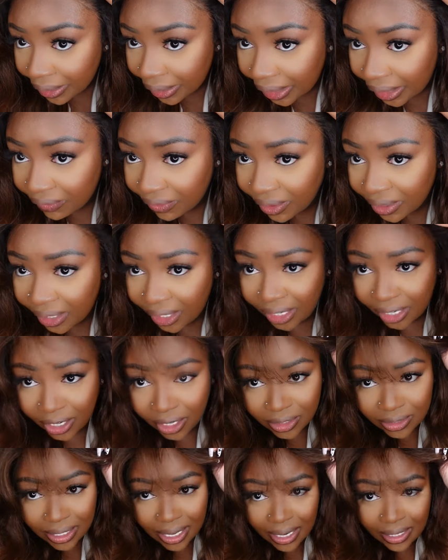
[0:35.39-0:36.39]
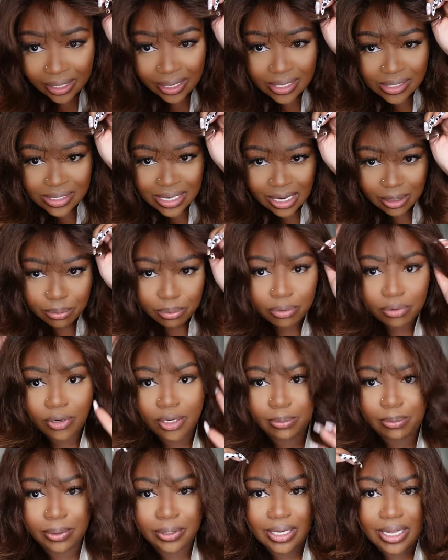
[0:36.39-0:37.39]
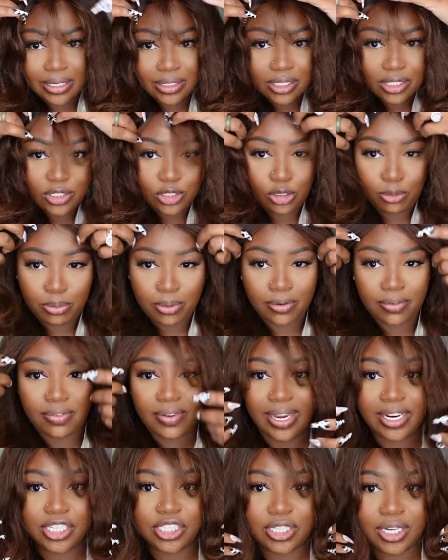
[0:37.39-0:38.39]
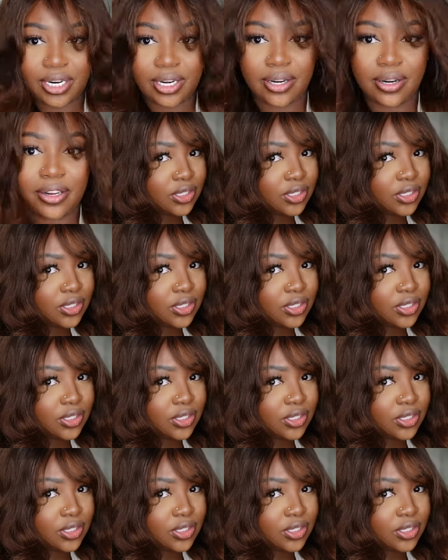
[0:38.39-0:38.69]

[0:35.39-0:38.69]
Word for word: even the hairline is like pre-plucked to perfection.